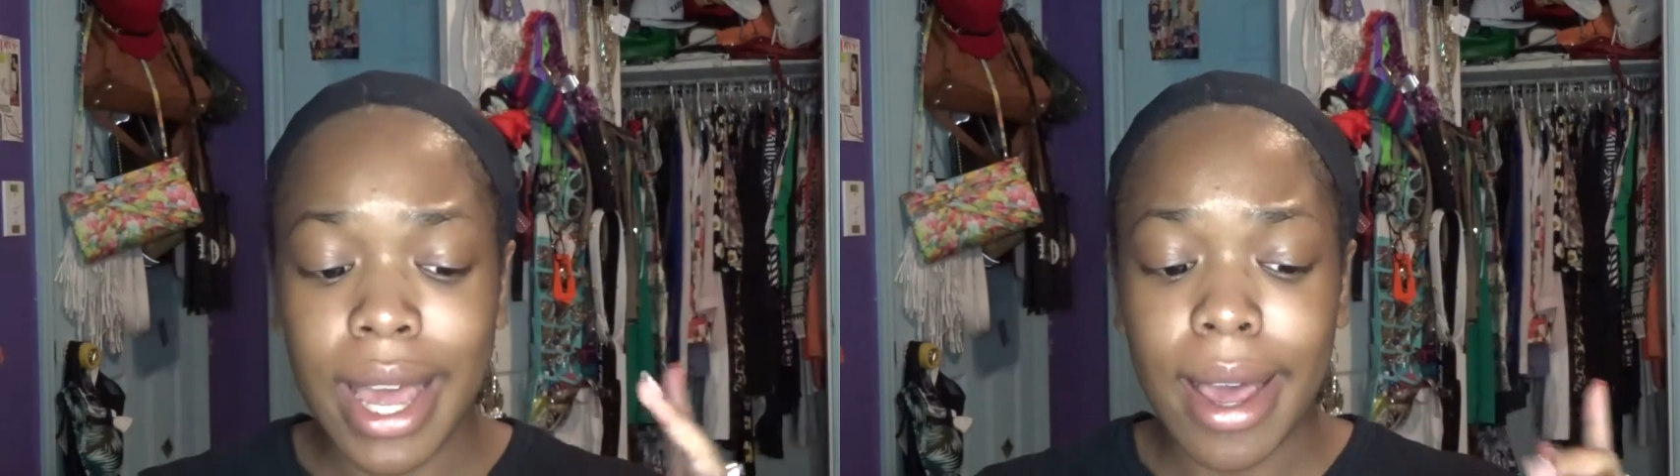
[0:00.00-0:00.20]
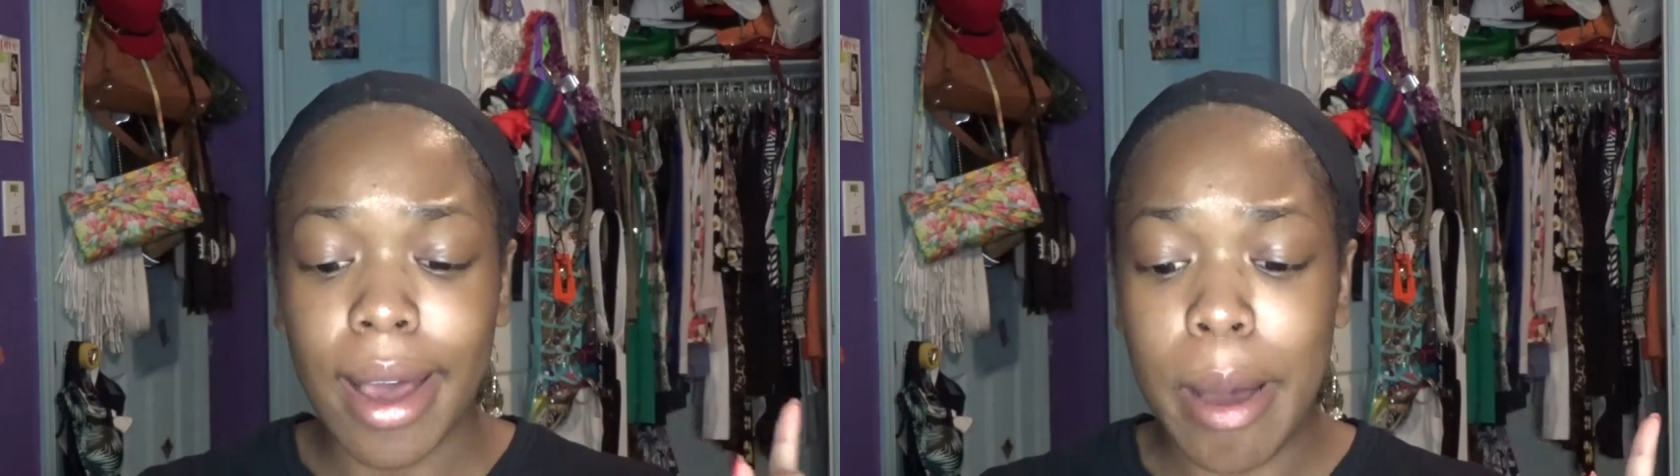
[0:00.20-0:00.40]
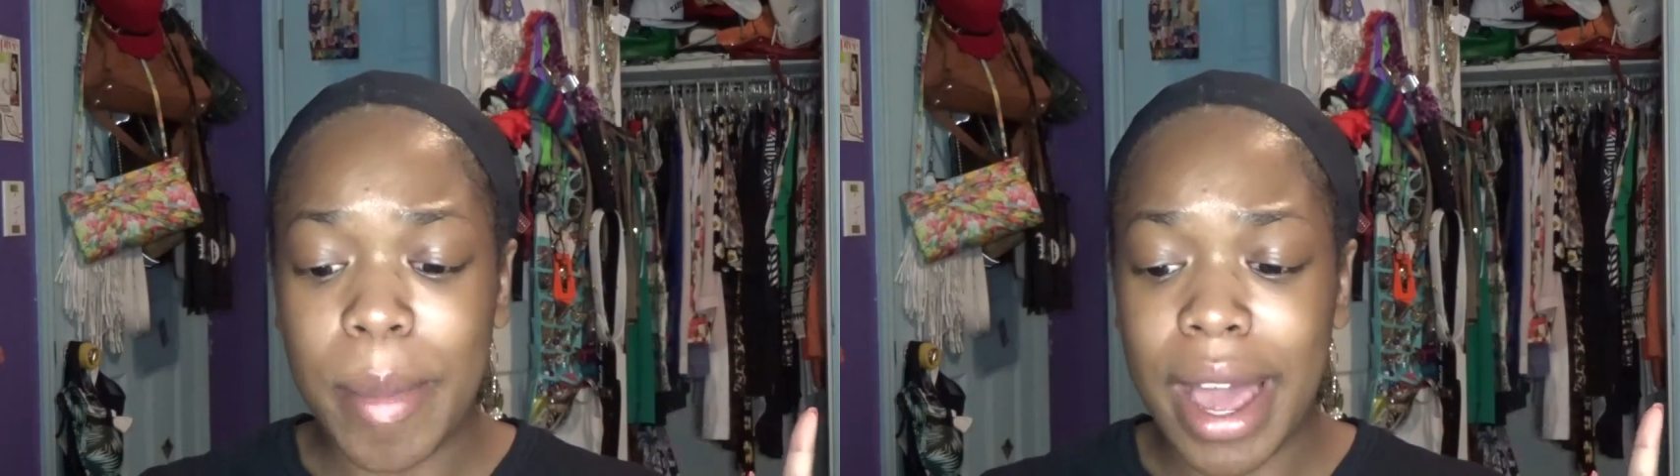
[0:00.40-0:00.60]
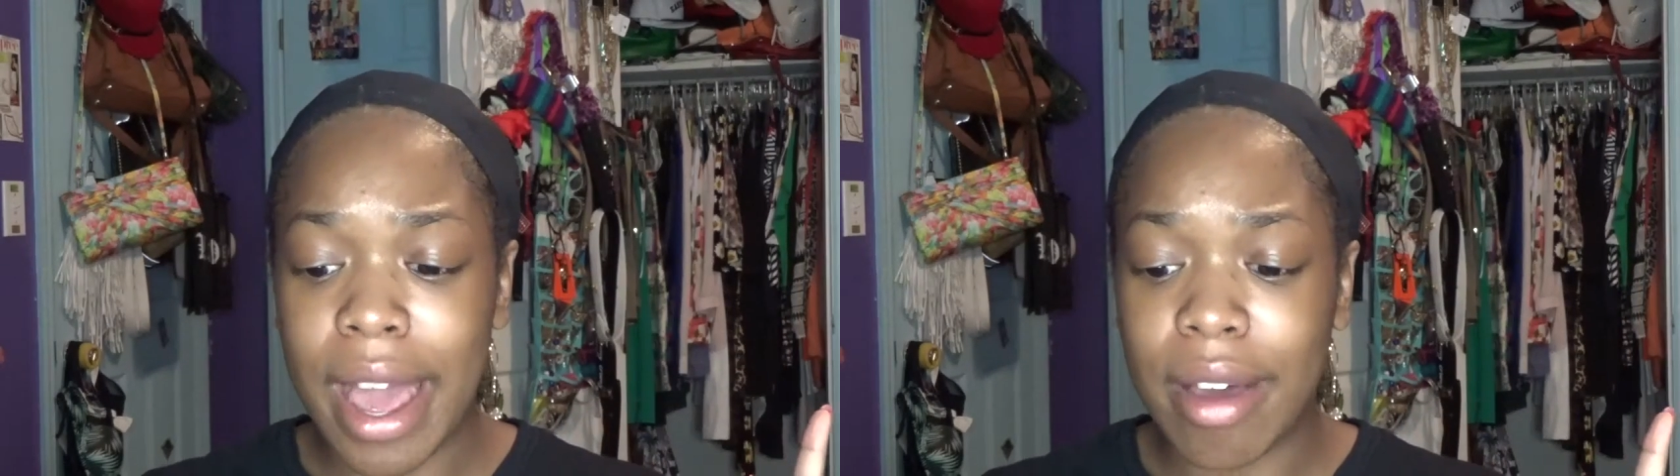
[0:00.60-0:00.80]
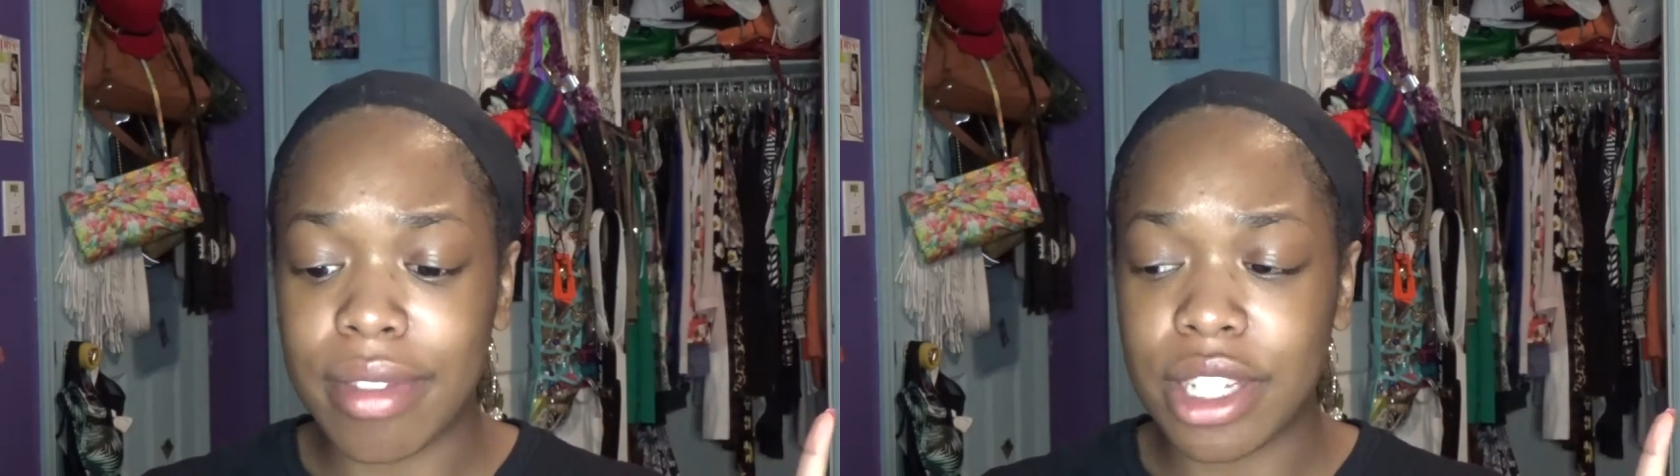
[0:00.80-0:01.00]
I
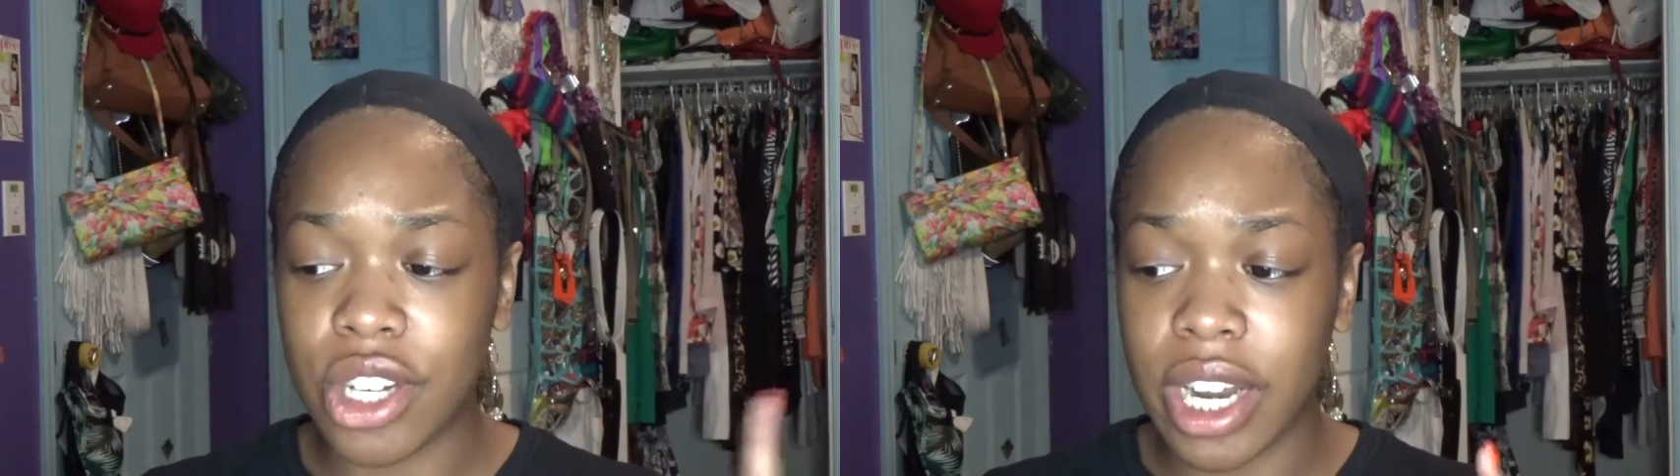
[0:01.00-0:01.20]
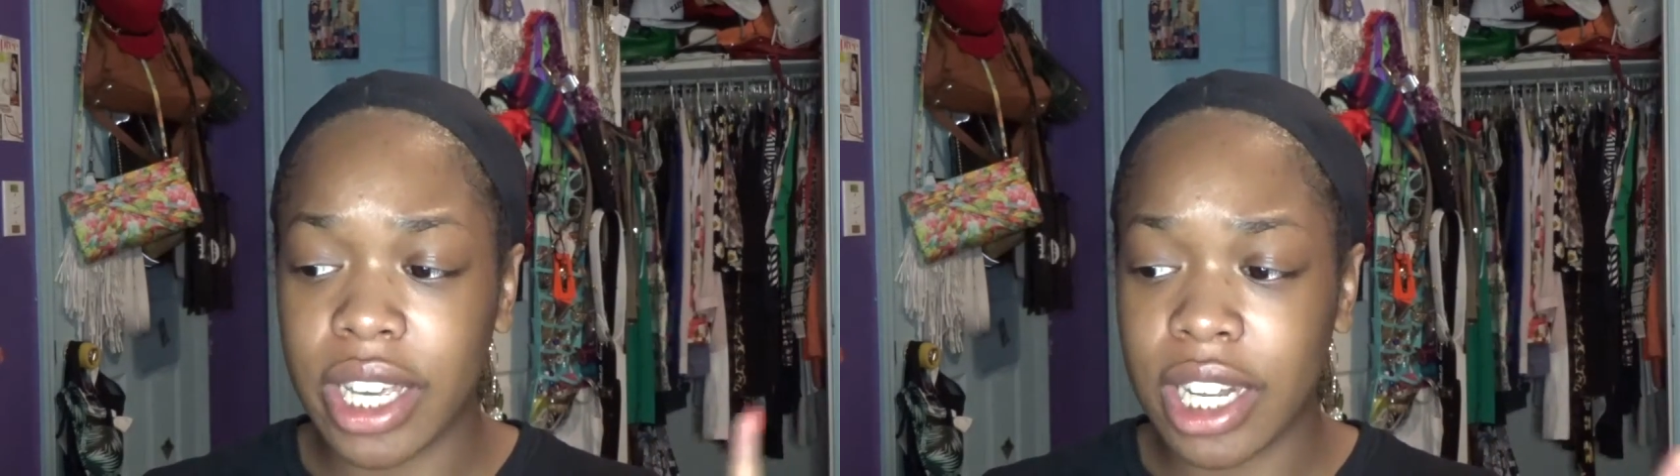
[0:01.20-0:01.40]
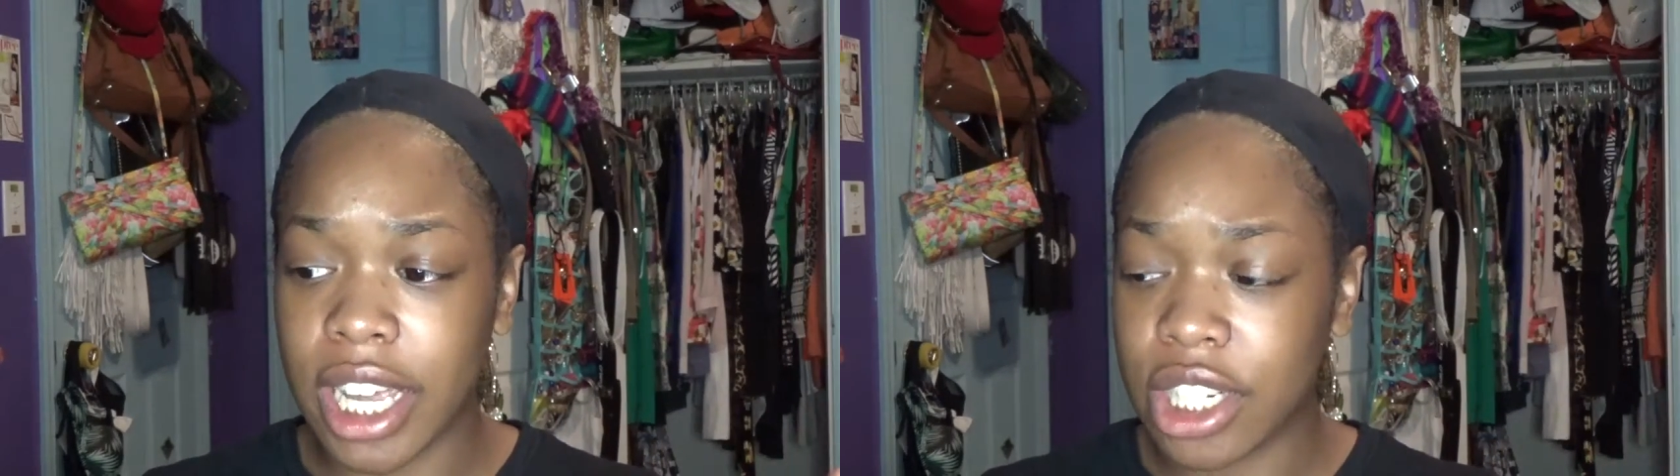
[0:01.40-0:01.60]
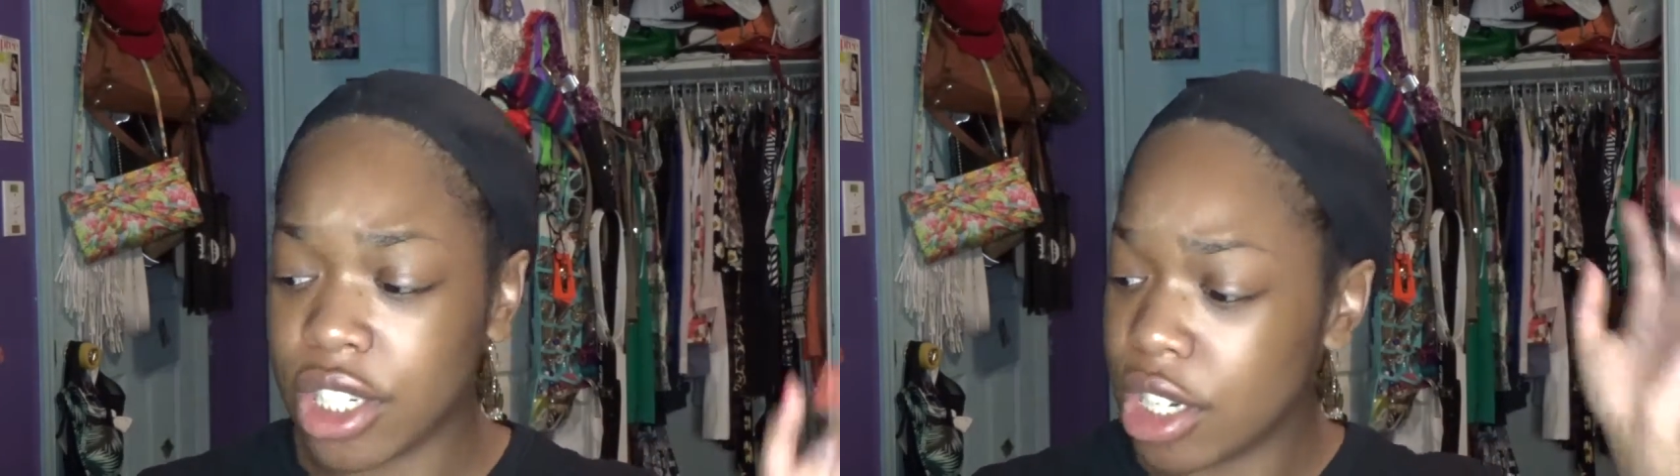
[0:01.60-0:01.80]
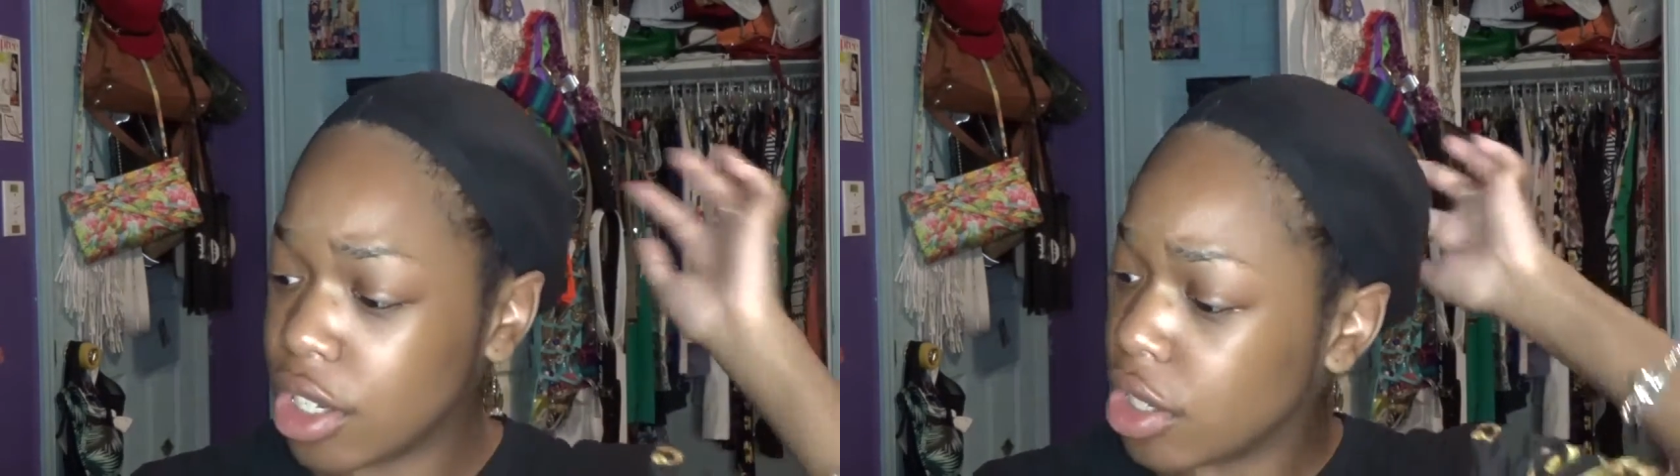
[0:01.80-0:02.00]
have the Janet
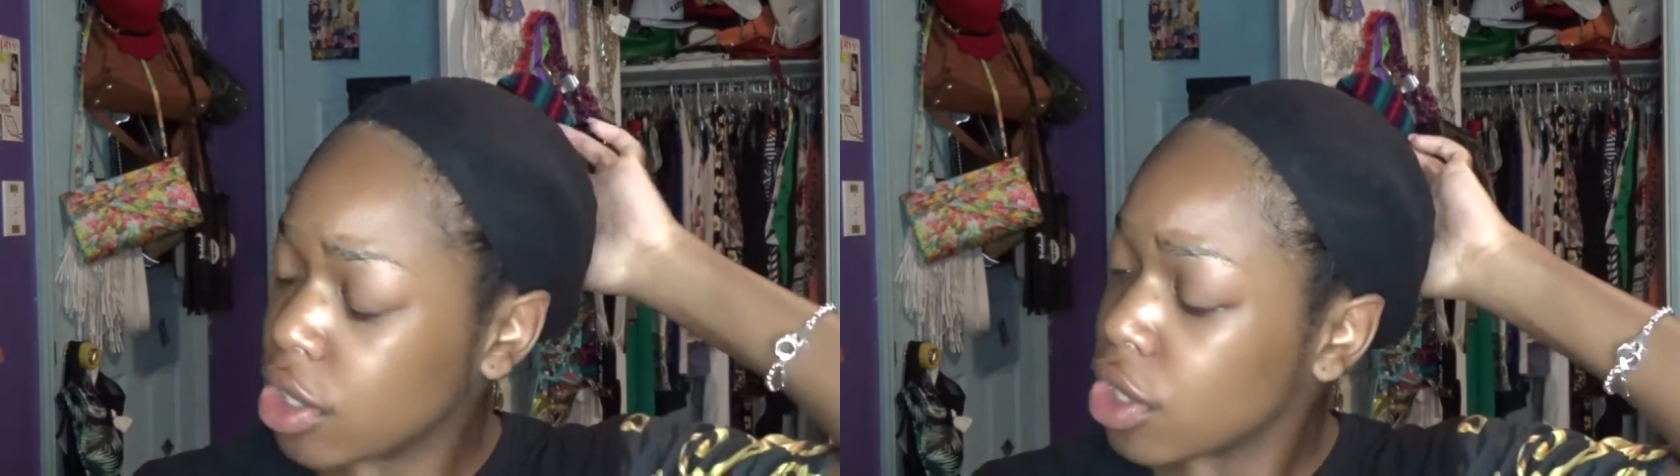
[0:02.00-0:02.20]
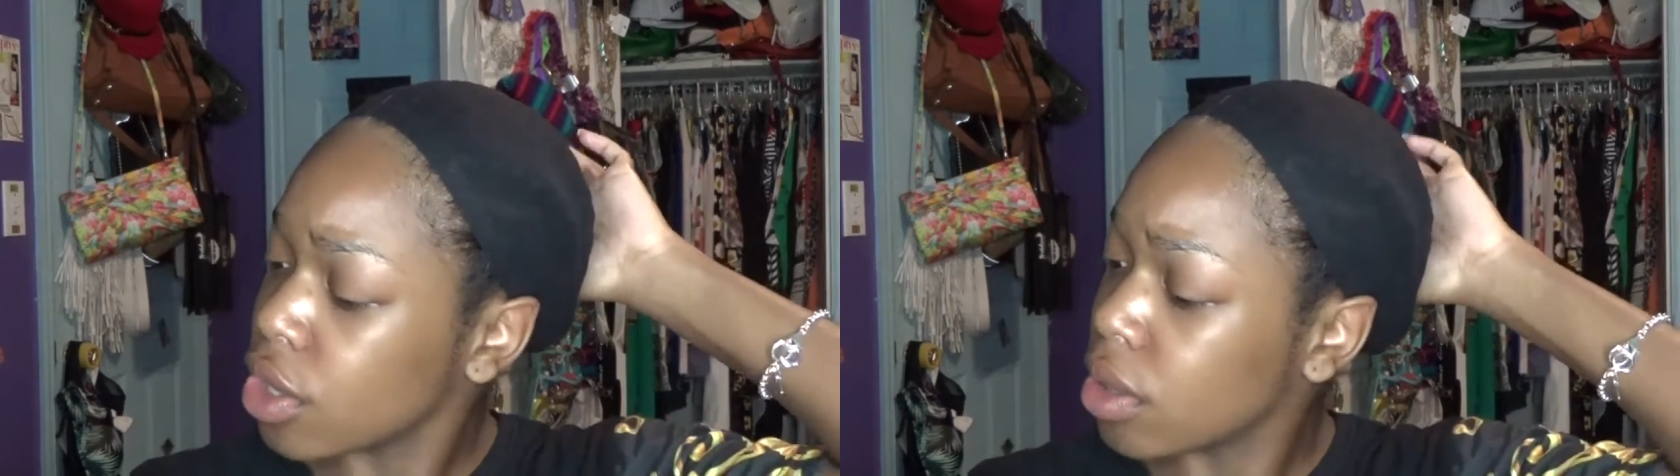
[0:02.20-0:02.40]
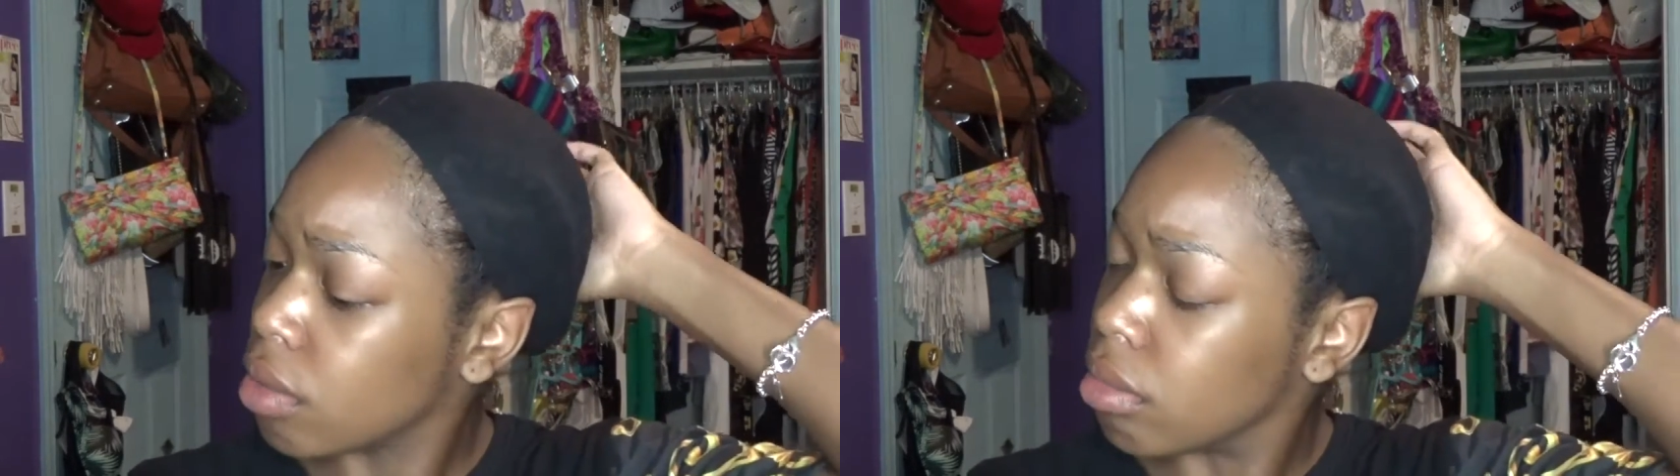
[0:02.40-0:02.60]
collection's